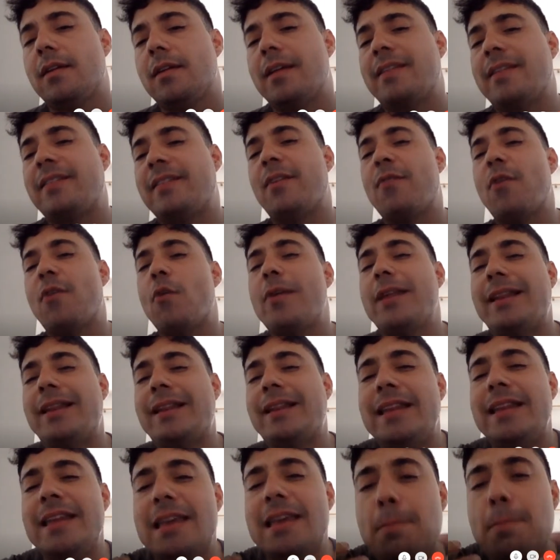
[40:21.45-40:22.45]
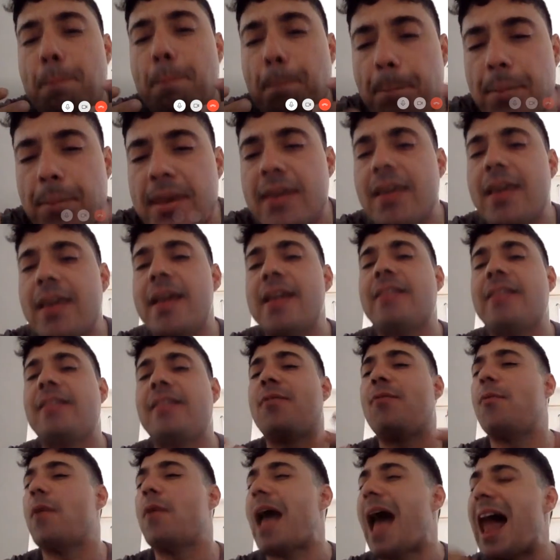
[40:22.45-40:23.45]
It's a very deep. It's
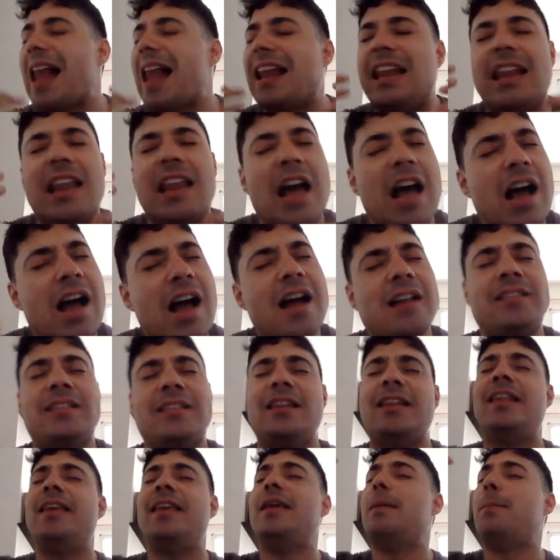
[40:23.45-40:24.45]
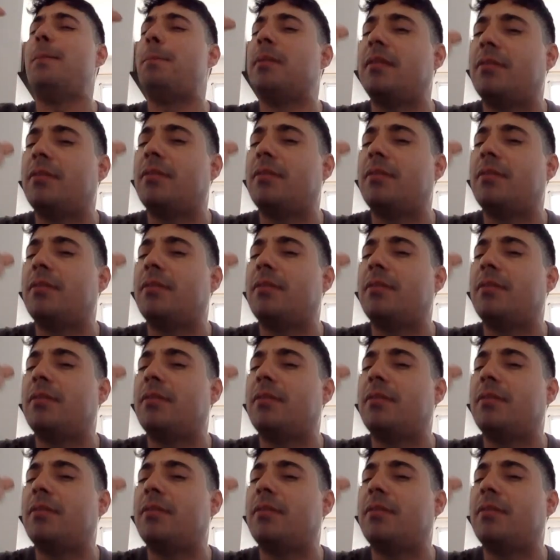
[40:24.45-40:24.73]
a lot deep.